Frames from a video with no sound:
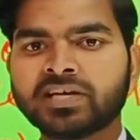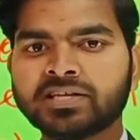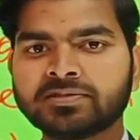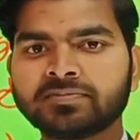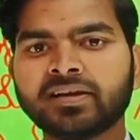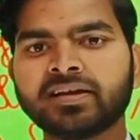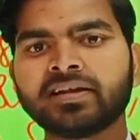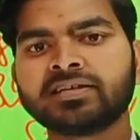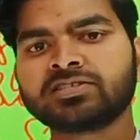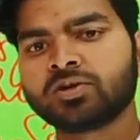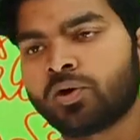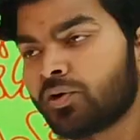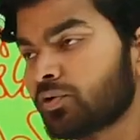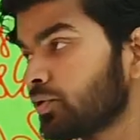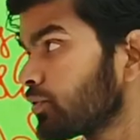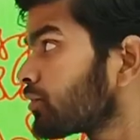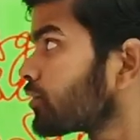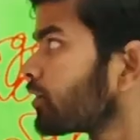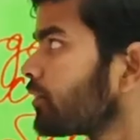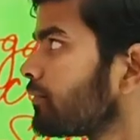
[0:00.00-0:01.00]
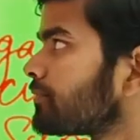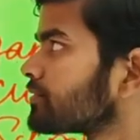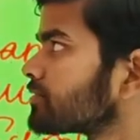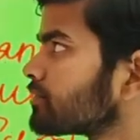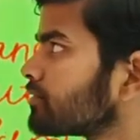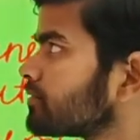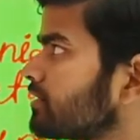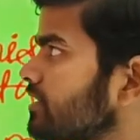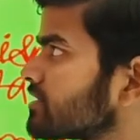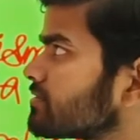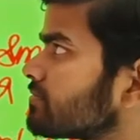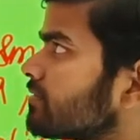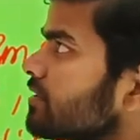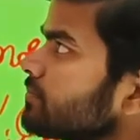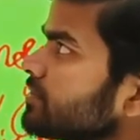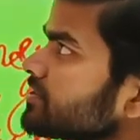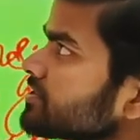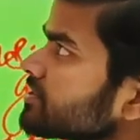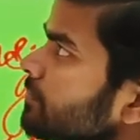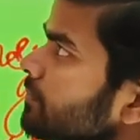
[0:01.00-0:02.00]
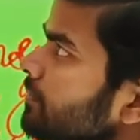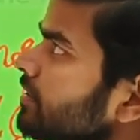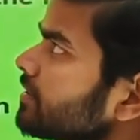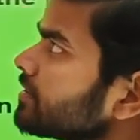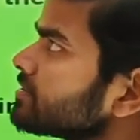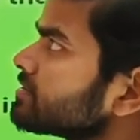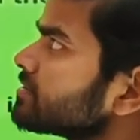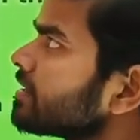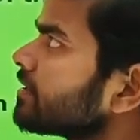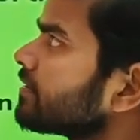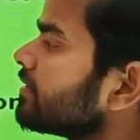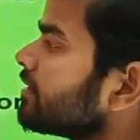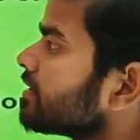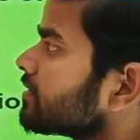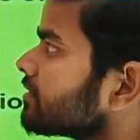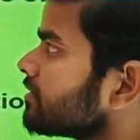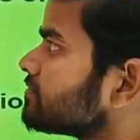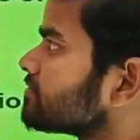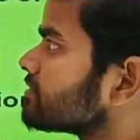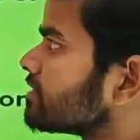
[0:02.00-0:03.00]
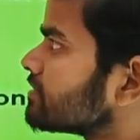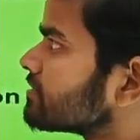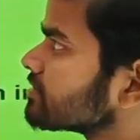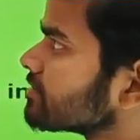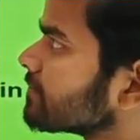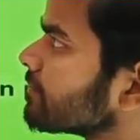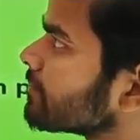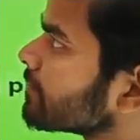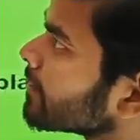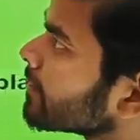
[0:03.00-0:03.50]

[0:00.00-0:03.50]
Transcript: as well as autotrophs. So that's why pitcher plant is the correct options.